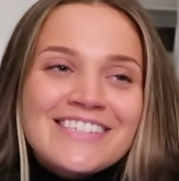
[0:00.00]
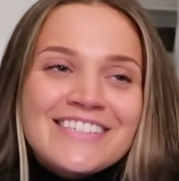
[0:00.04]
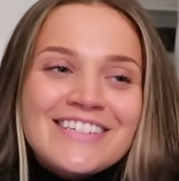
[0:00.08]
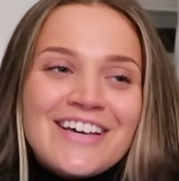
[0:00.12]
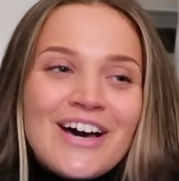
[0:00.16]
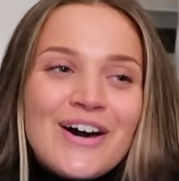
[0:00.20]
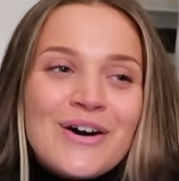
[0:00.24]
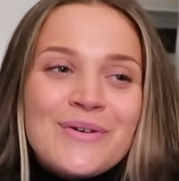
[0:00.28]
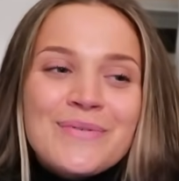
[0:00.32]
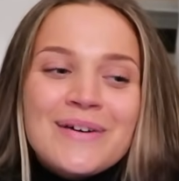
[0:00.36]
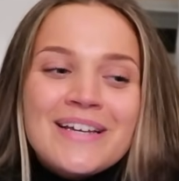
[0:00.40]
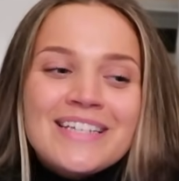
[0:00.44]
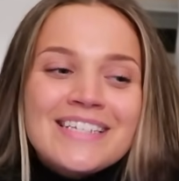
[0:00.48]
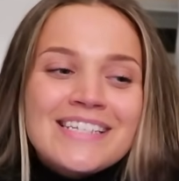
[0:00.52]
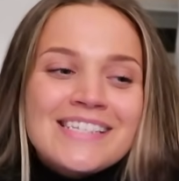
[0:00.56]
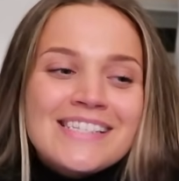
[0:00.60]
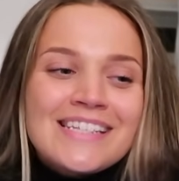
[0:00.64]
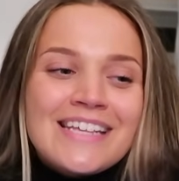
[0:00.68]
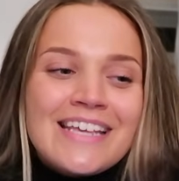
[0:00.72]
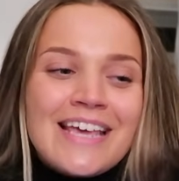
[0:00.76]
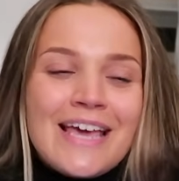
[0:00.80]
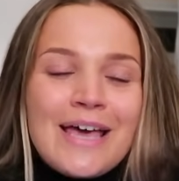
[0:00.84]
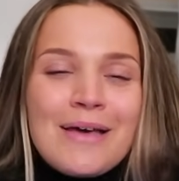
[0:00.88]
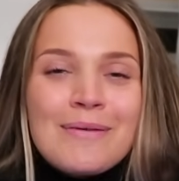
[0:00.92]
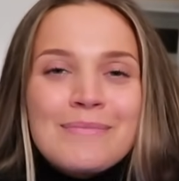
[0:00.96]
can't wait to
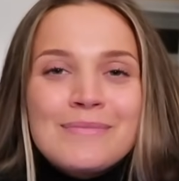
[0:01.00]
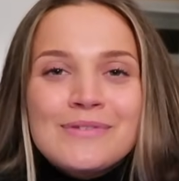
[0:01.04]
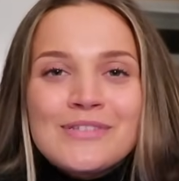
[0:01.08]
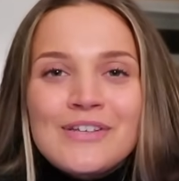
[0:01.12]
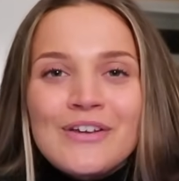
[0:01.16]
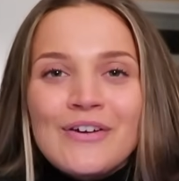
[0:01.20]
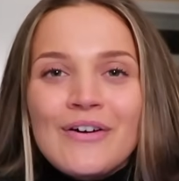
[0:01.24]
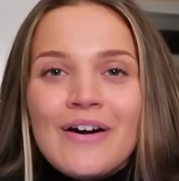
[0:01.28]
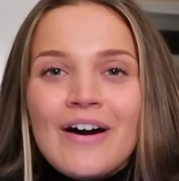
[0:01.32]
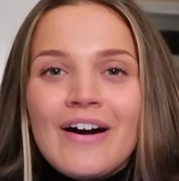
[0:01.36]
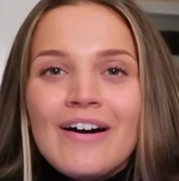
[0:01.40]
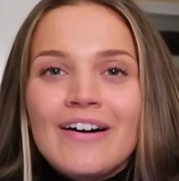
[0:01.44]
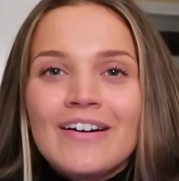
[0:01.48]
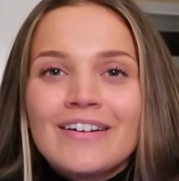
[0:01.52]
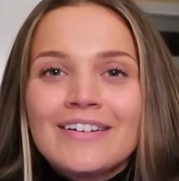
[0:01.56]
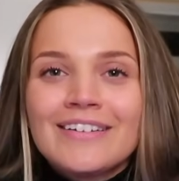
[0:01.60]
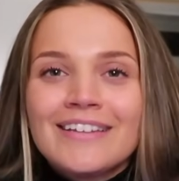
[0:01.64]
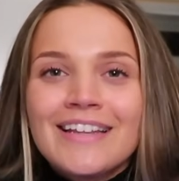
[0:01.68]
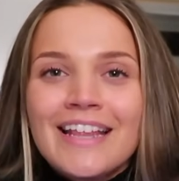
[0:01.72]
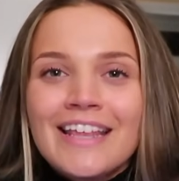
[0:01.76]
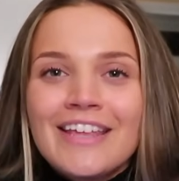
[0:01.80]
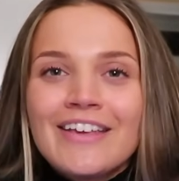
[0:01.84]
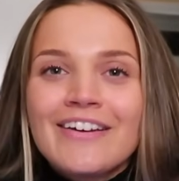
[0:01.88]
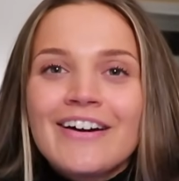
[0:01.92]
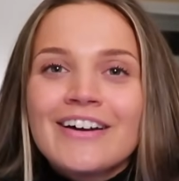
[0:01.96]
see him, so I'll
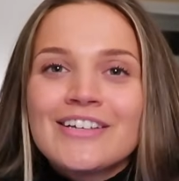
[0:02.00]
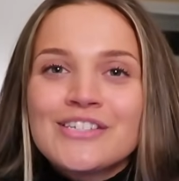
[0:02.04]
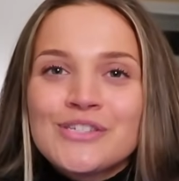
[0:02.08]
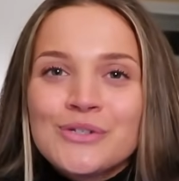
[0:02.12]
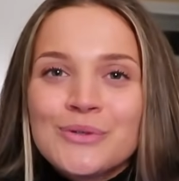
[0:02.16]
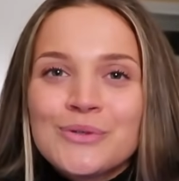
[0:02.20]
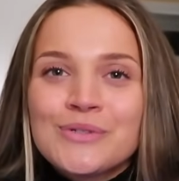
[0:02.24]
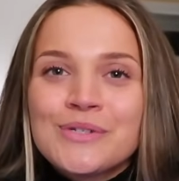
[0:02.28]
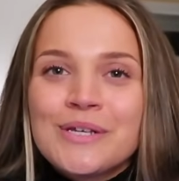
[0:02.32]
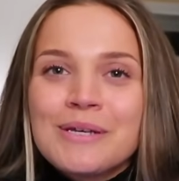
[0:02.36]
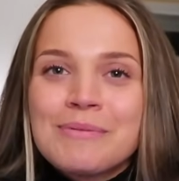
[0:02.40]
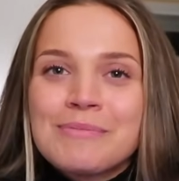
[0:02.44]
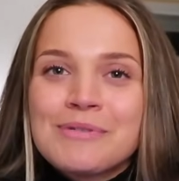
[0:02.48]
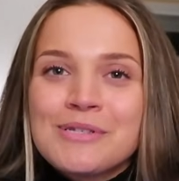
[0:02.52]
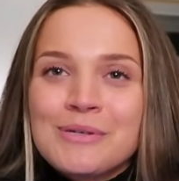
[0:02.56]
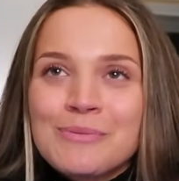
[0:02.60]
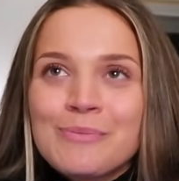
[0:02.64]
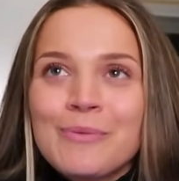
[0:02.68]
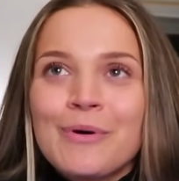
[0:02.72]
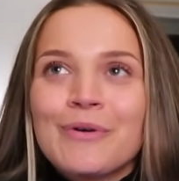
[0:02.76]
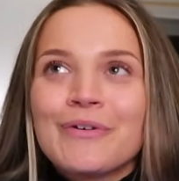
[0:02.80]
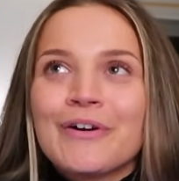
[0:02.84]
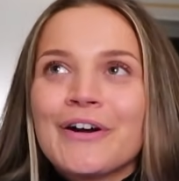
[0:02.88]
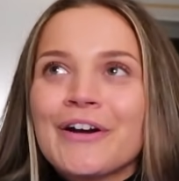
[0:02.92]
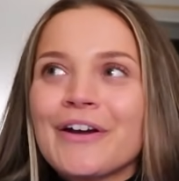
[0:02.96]
let you guys talk to him
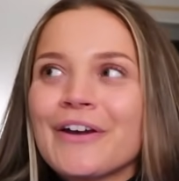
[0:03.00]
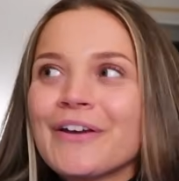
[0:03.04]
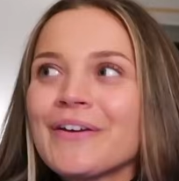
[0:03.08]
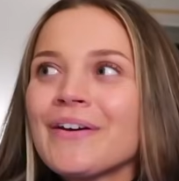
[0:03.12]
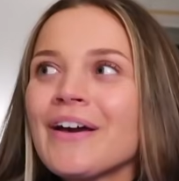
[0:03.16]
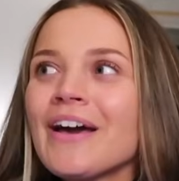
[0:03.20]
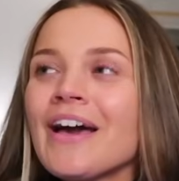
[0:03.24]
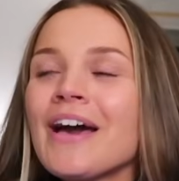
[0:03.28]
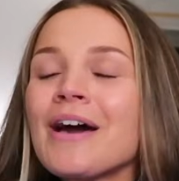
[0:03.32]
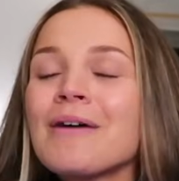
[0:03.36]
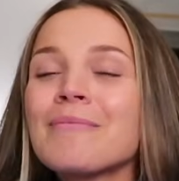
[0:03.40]
tomorrow.